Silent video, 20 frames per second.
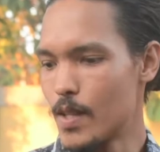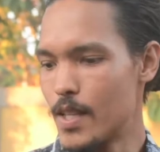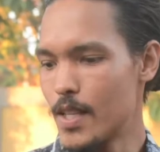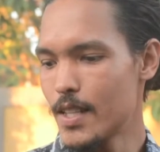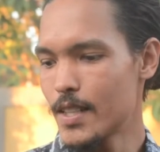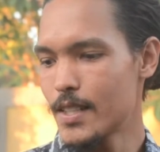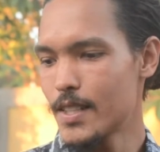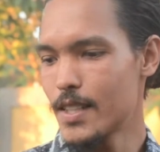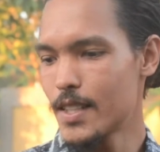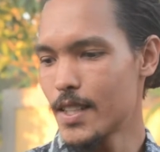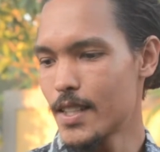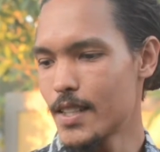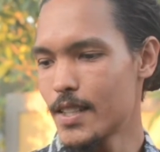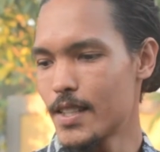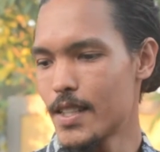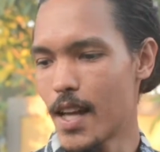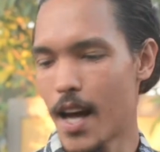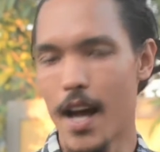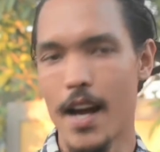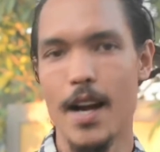This is
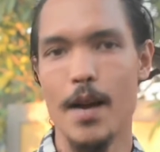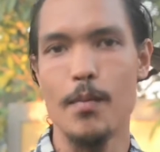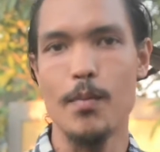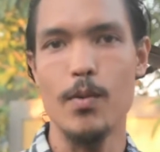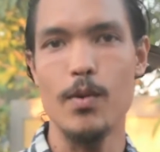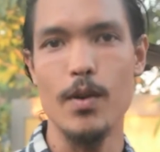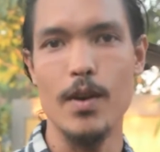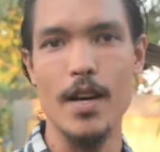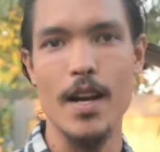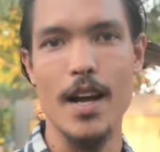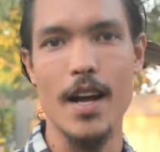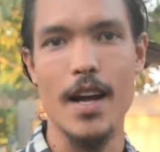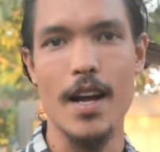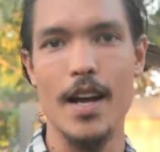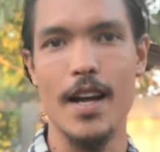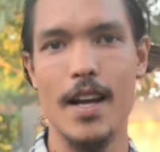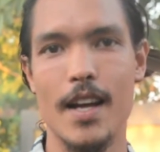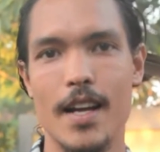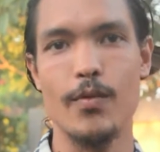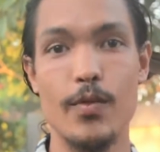the
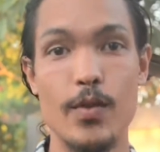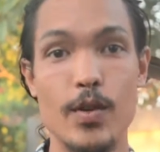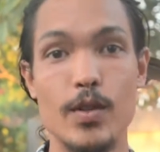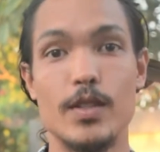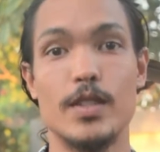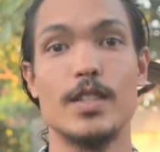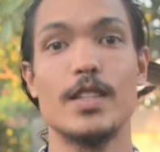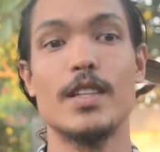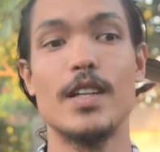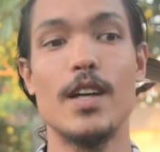Annapurna future